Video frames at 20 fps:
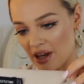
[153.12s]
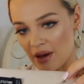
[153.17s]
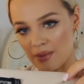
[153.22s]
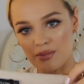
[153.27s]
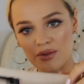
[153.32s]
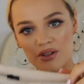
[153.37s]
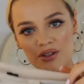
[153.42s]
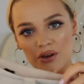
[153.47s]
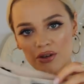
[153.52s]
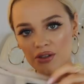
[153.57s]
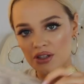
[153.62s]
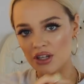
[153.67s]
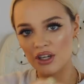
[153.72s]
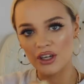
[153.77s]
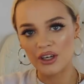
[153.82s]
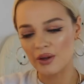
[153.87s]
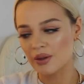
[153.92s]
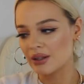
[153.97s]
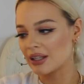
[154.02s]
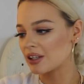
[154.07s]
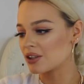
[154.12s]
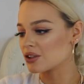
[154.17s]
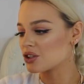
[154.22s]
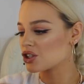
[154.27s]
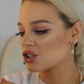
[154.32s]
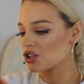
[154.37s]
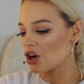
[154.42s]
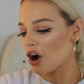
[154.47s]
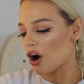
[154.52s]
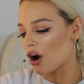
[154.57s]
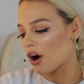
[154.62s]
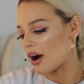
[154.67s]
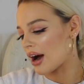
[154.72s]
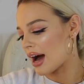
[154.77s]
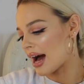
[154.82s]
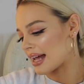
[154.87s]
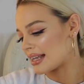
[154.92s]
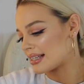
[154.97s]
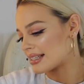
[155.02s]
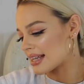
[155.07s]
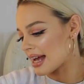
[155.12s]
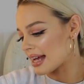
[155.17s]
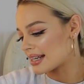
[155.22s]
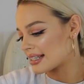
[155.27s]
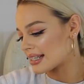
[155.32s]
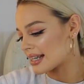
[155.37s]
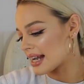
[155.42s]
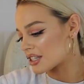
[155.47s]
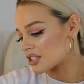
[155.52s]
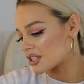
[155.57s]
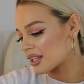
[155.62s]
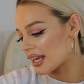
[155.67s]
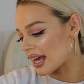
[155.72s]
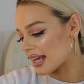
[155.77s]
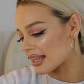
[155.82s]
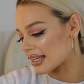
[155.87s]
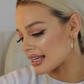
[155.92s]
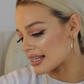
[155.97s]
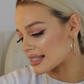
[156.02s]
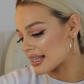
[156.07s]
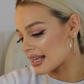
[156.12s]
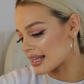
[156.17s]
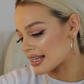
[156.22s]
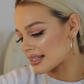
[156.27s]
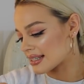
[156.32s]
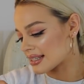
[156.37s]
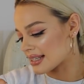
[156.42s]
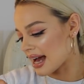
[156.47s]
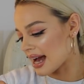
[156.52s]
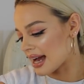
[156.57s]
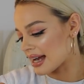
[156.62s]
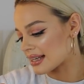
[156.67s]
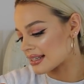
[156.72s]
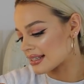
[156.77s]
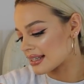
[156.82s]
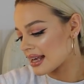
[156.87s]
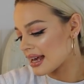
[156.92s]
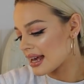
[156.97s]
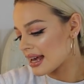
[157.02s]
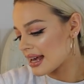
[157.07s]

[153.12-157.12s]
them. Such a cute little short. And I did actually get these in a size